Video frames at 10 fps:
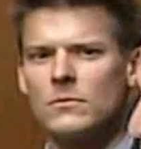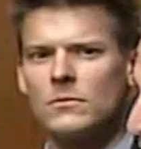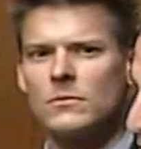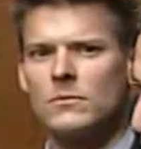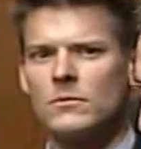
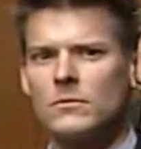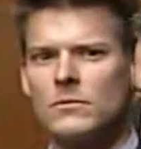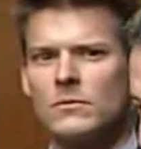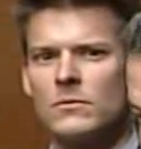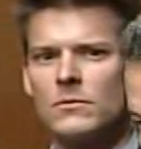
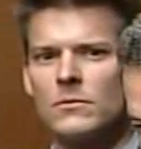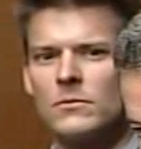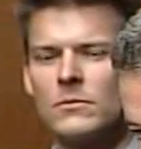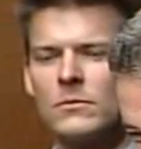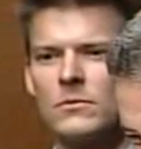
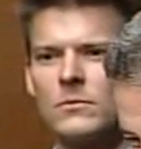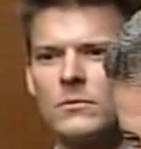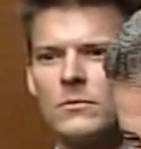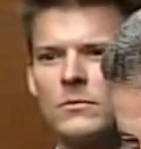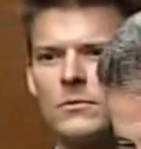
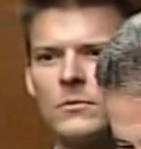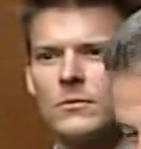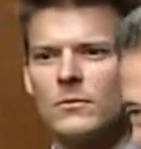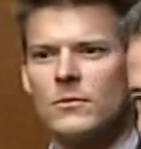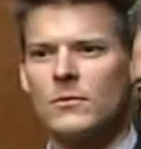
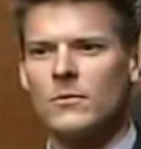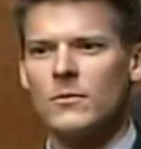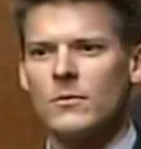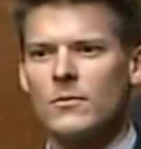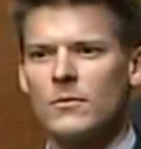
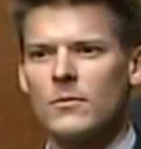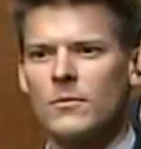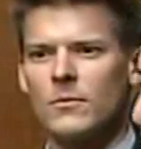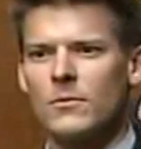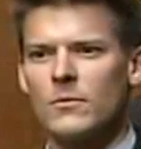
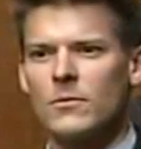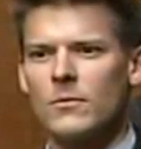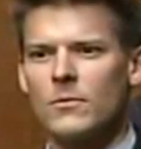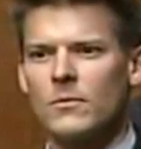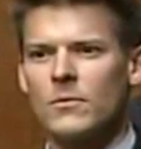
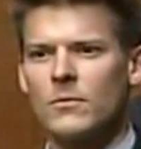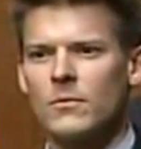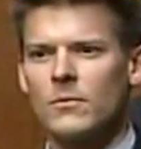This person isn't speaking.